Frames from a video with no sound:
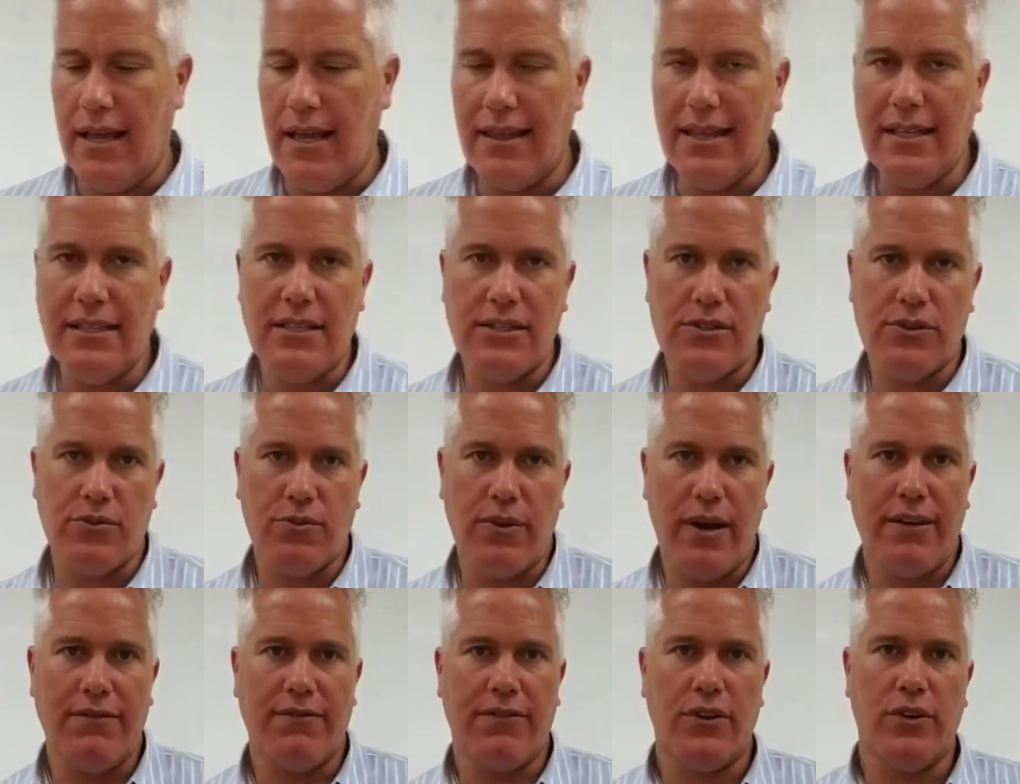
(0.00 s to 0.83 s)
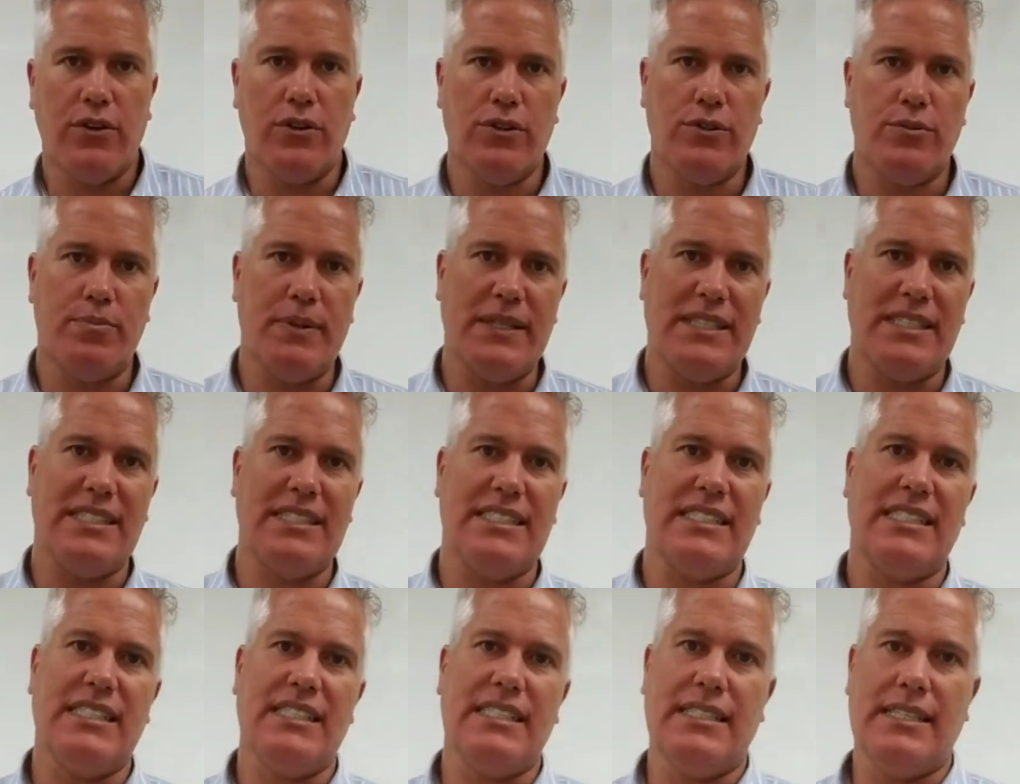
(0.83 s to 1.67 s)
This is a way for those
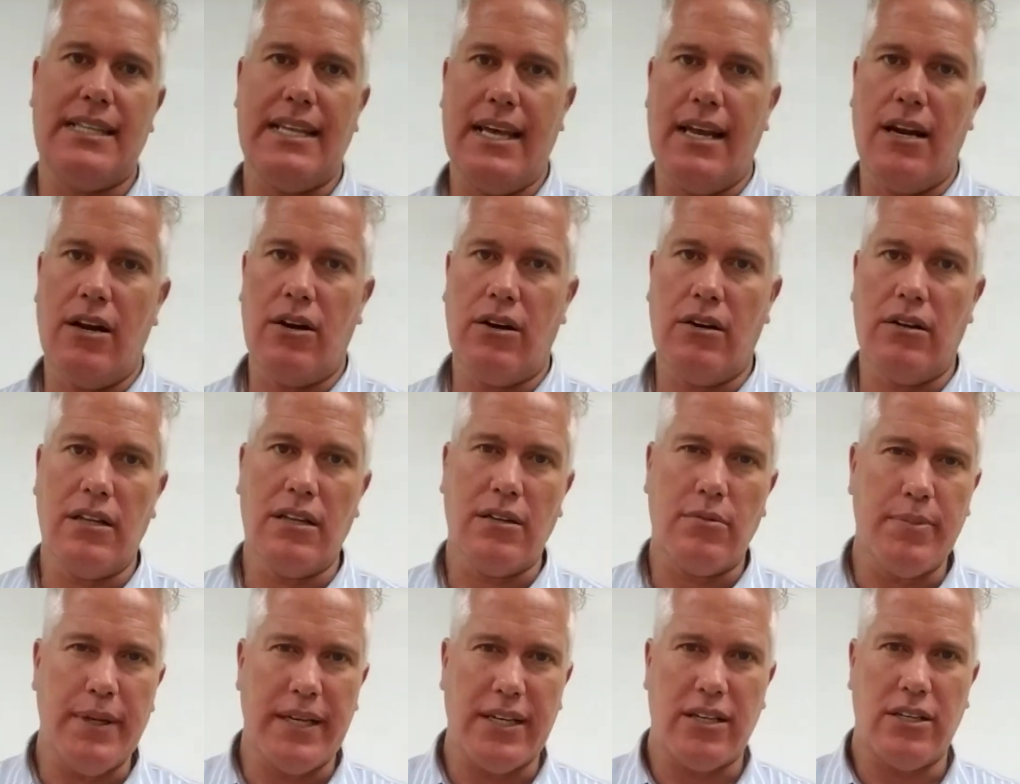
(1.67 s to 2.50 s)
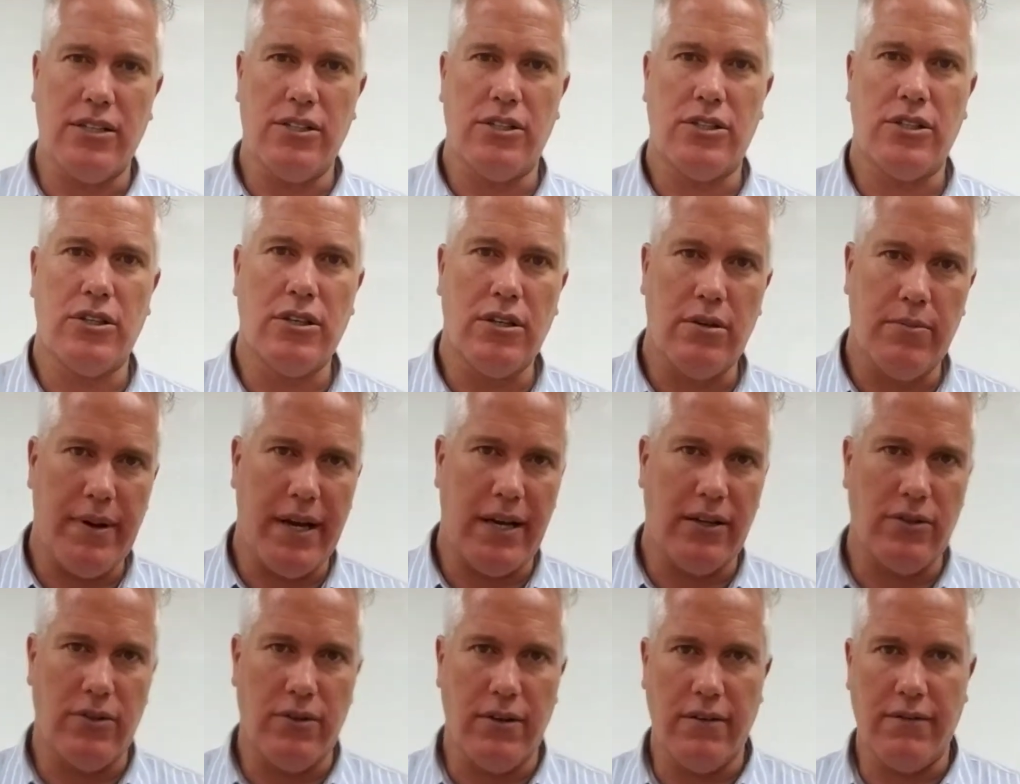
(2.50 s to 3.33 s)
businesses that are a little bit concerned
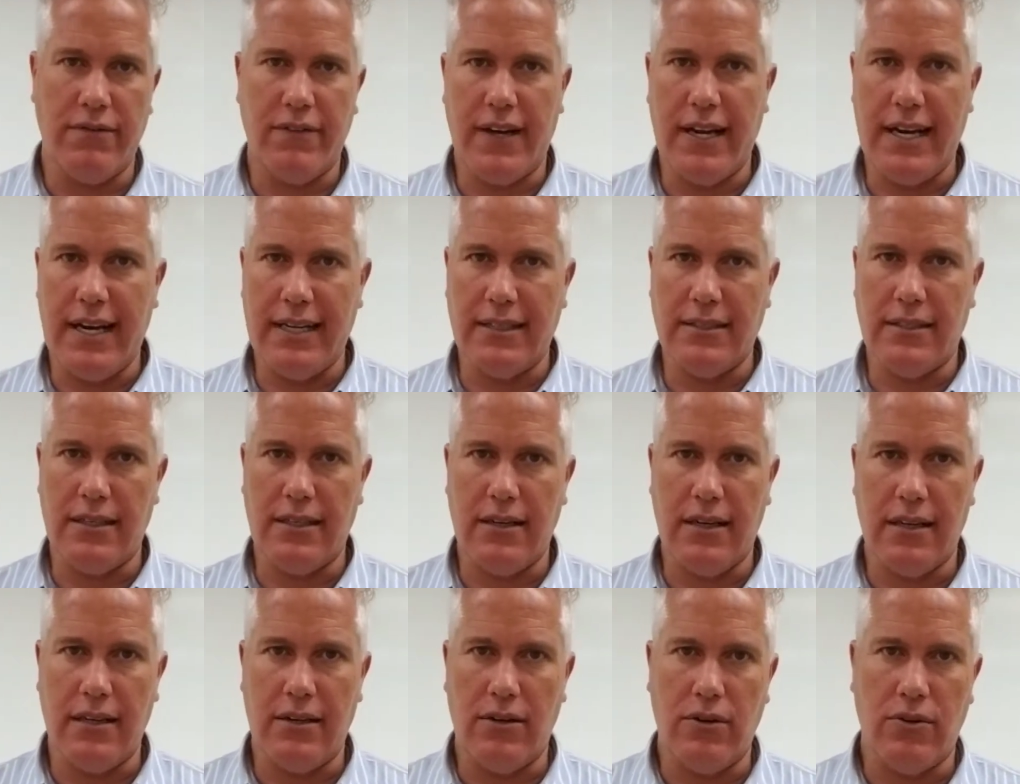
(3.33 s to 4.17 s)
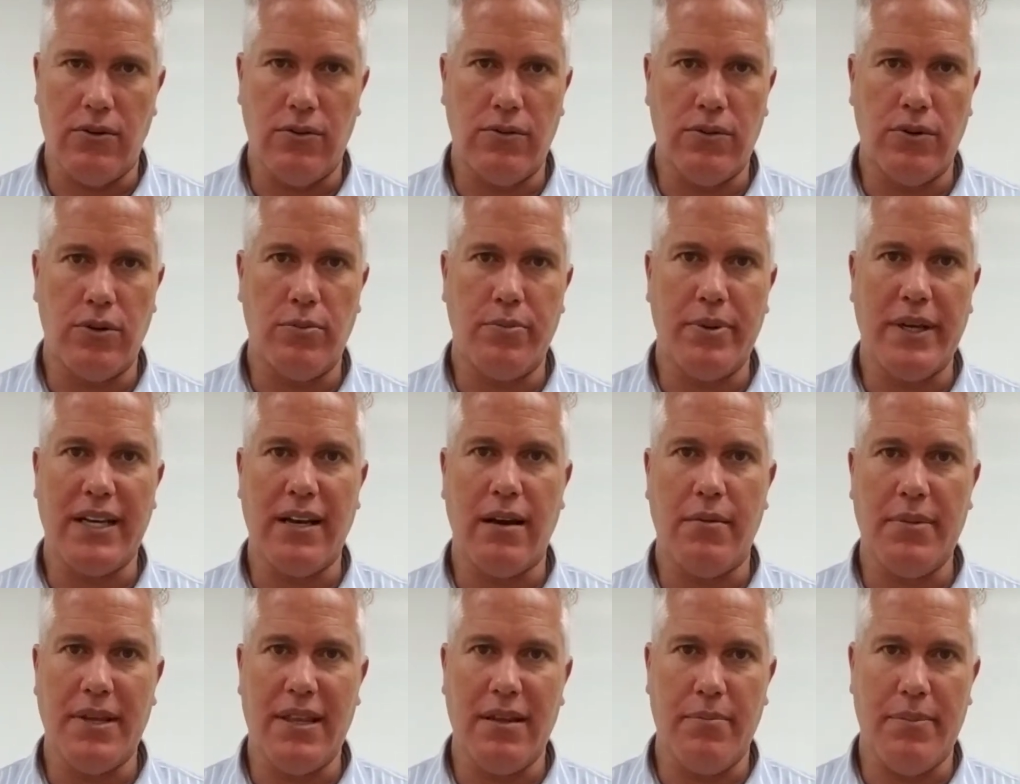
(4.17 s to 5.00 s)
about doing financing on their own or
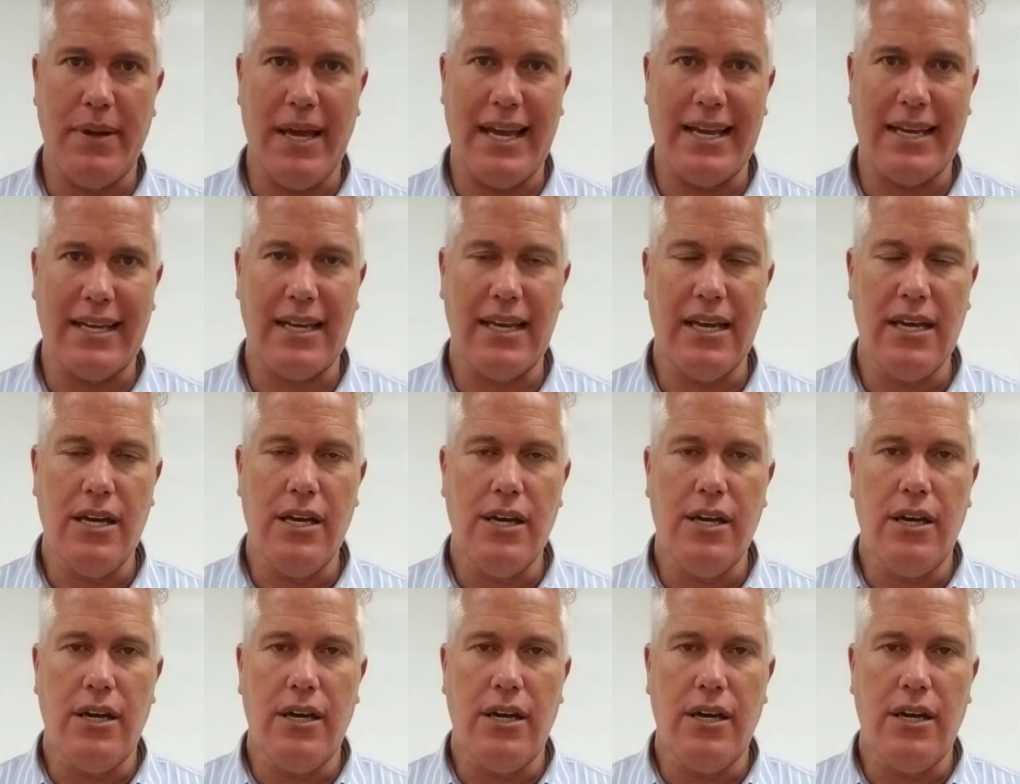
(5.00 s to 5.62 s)
becoming the bank.